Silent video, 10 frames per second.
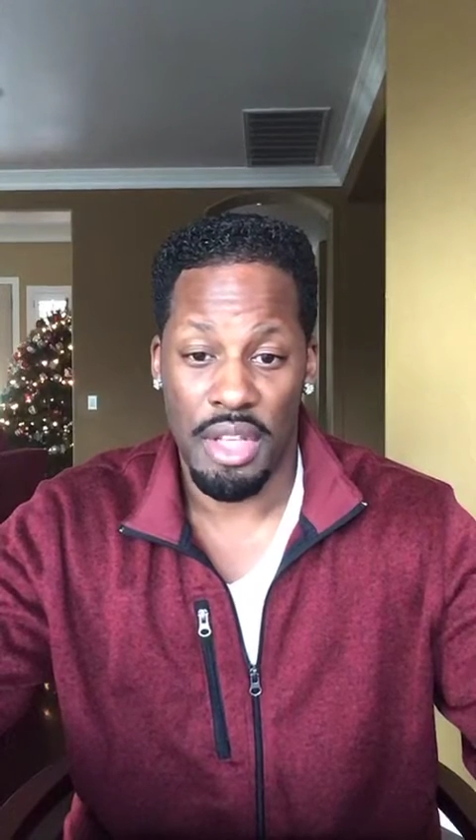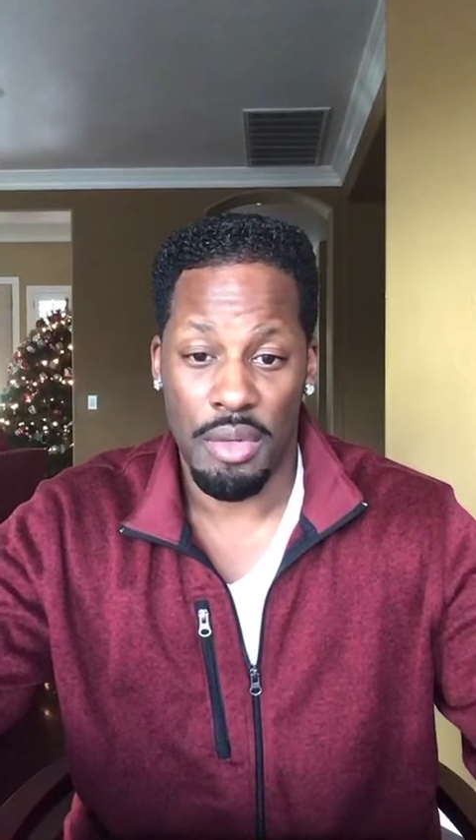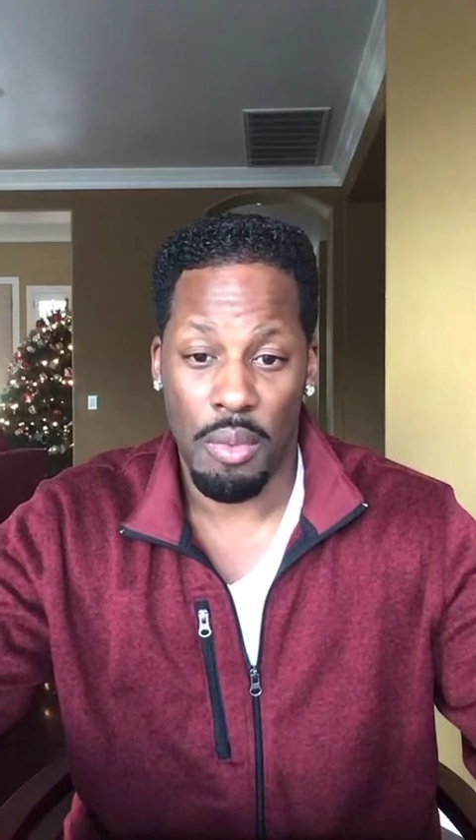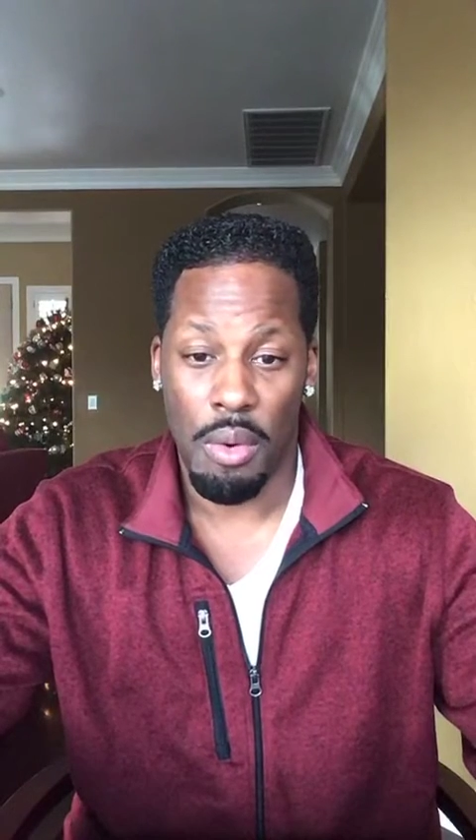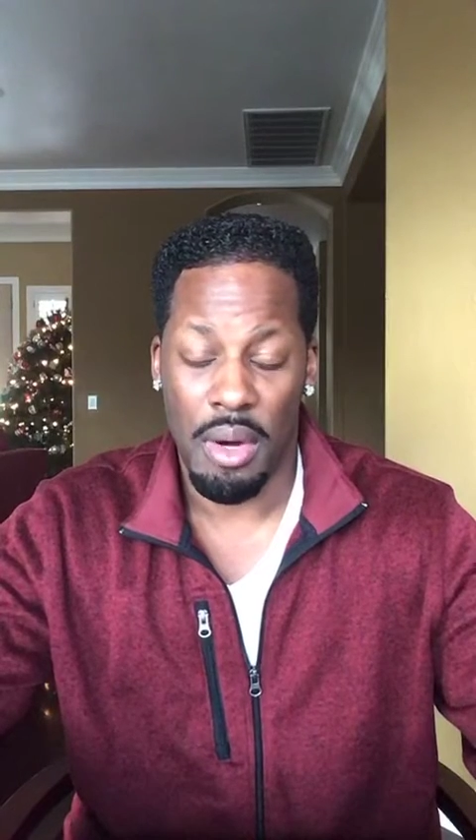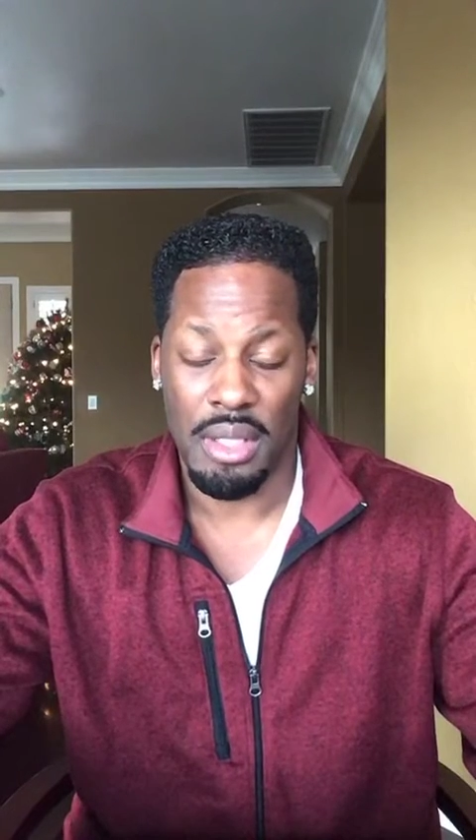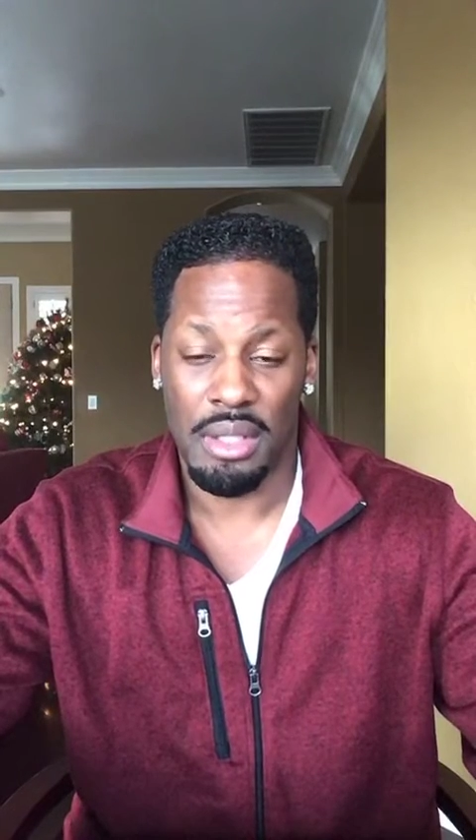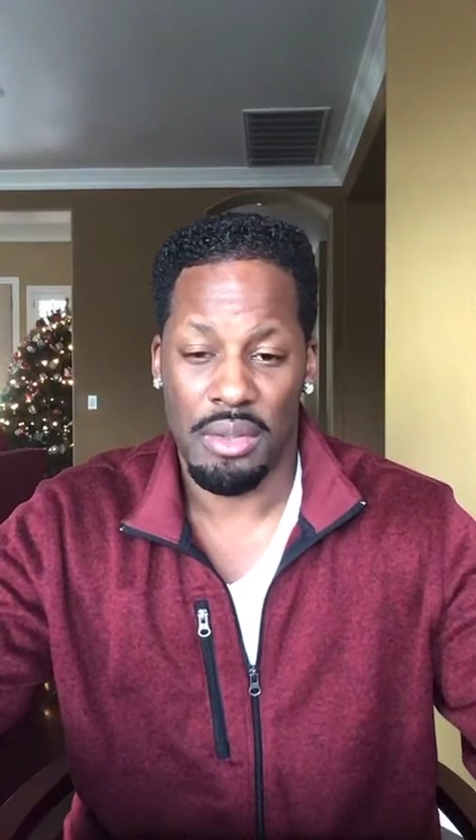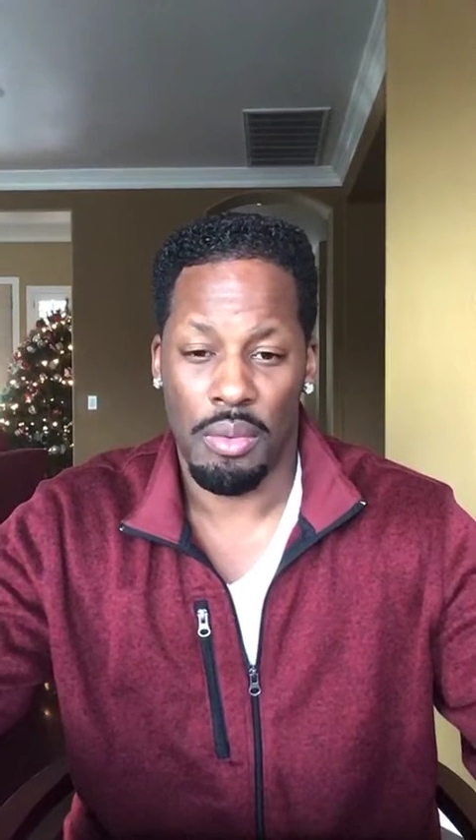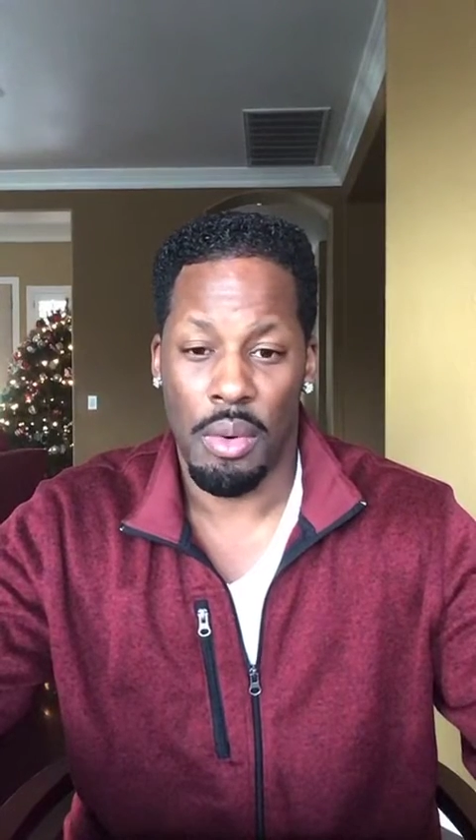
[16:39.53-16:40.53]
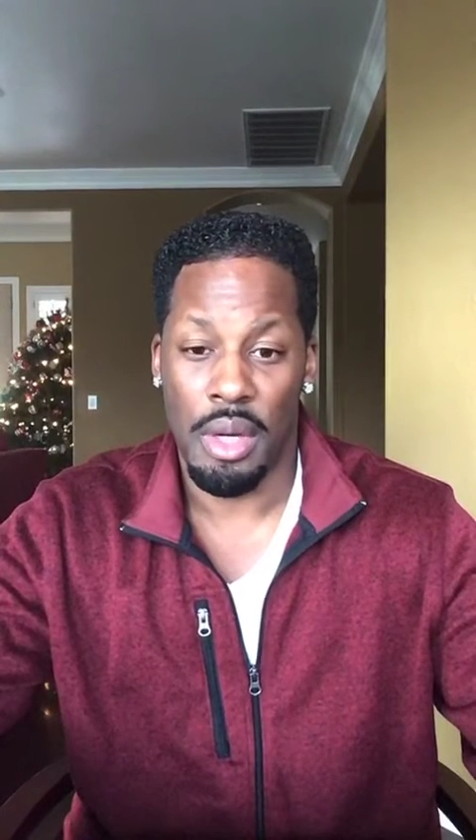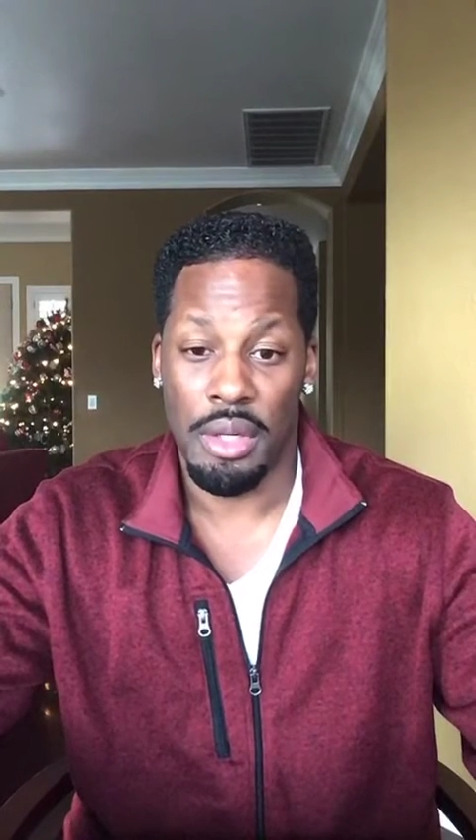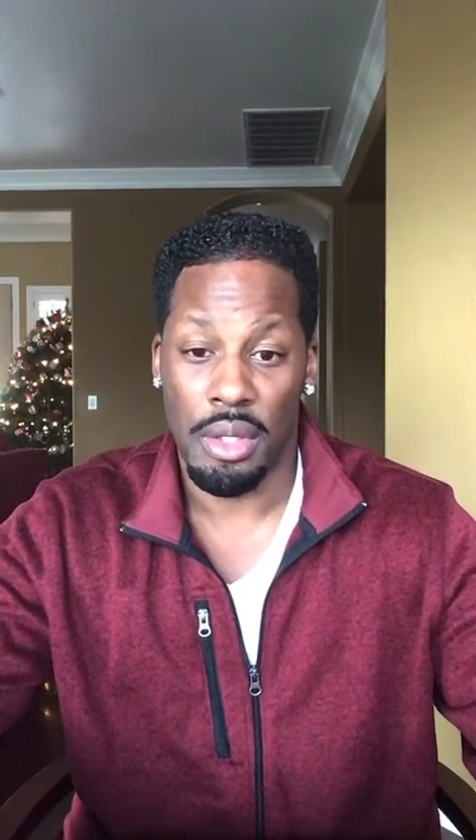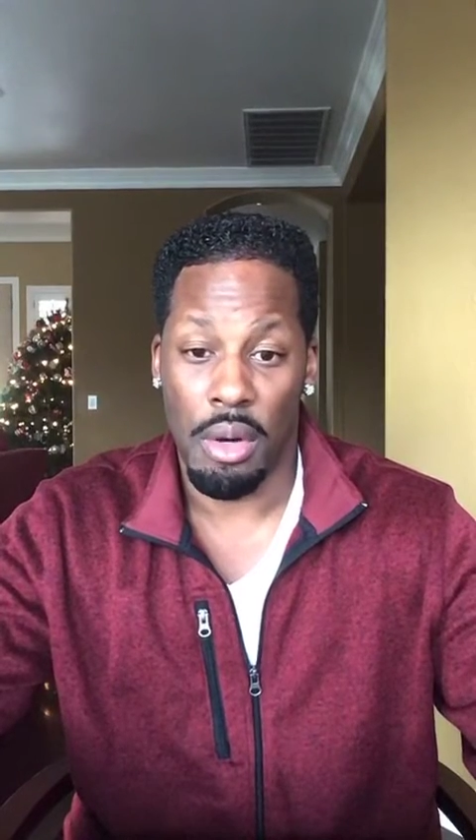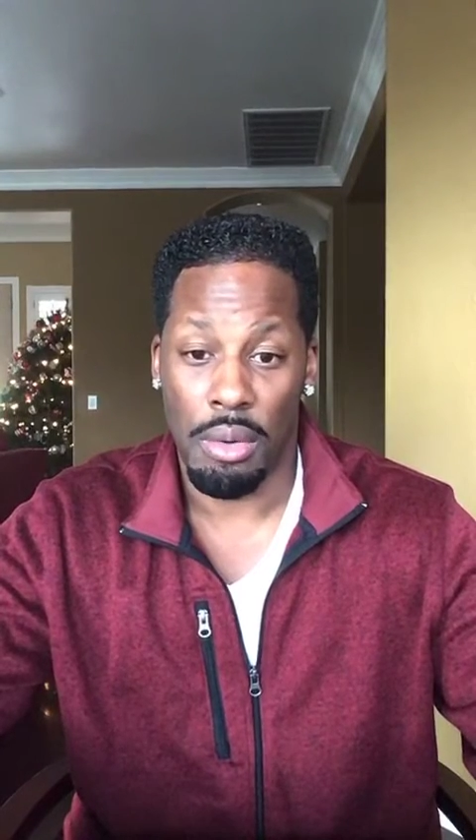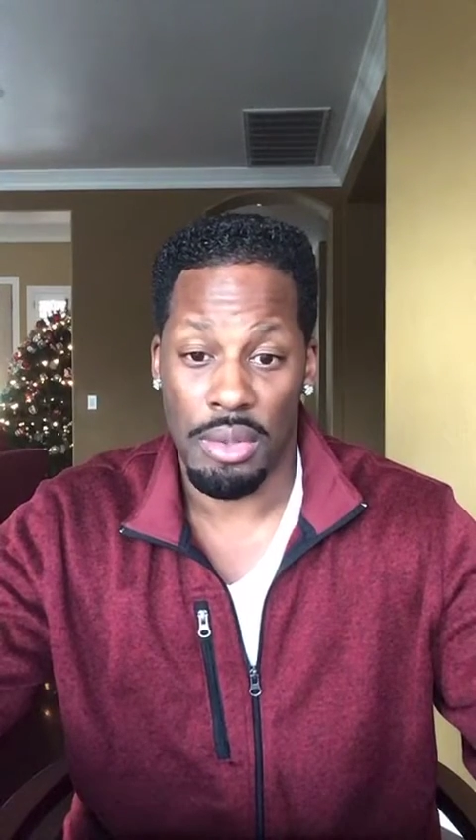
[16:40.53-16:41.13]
what you want, what your